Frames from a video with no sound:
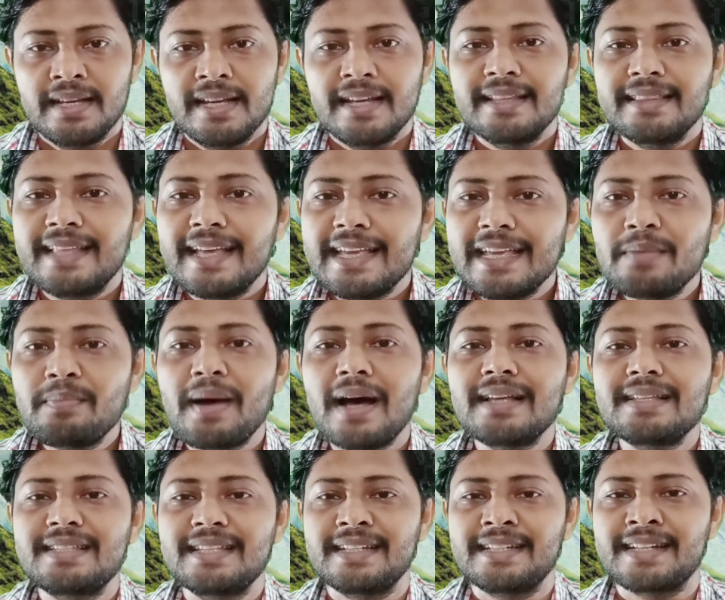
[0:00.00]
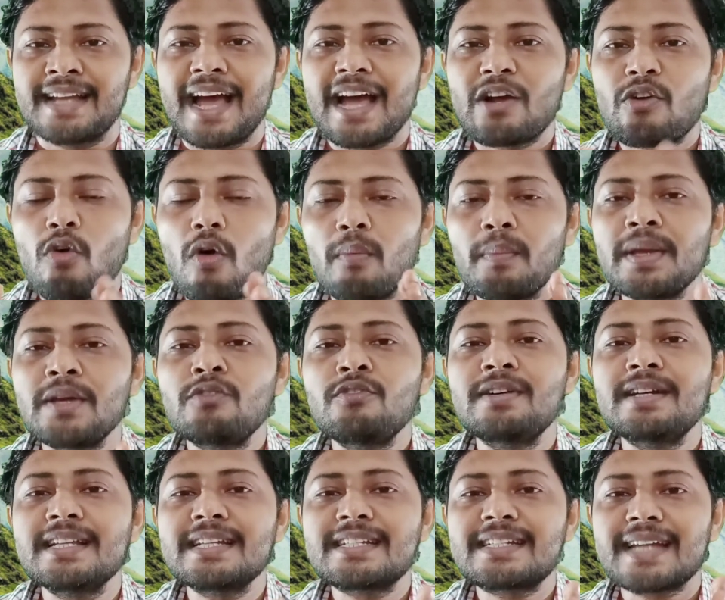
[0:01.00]
They imagined a
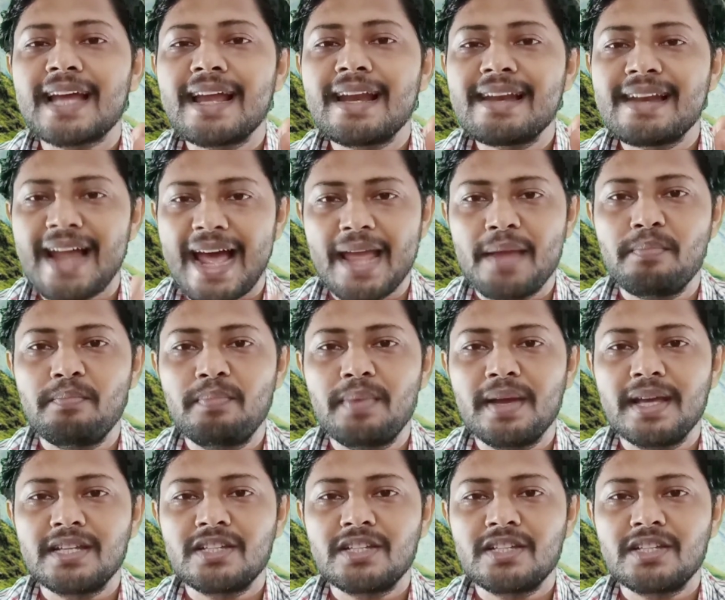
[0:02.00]
community-style life